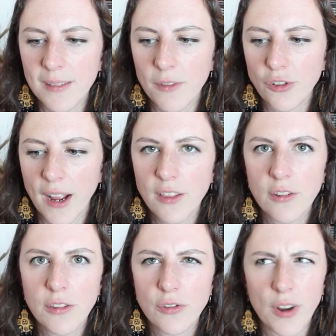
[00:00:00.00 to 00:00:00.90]
some strength
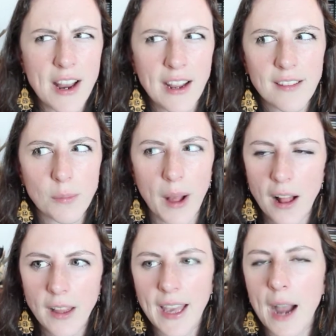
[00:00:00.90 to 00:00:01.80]
training as
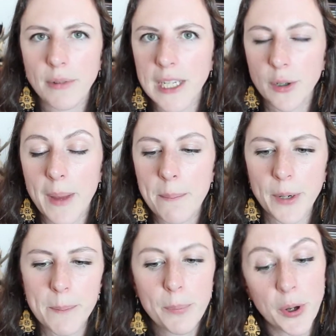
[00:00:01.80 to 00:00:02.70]
well. I can't really
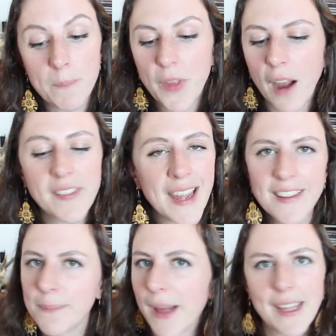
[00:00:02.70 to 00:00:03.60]
remember, but I scaled
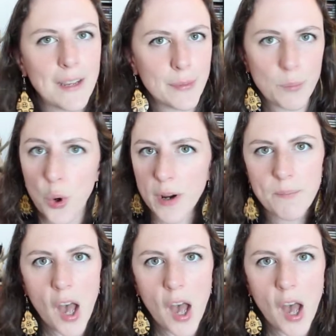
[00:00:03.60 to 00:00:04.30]
it back even more.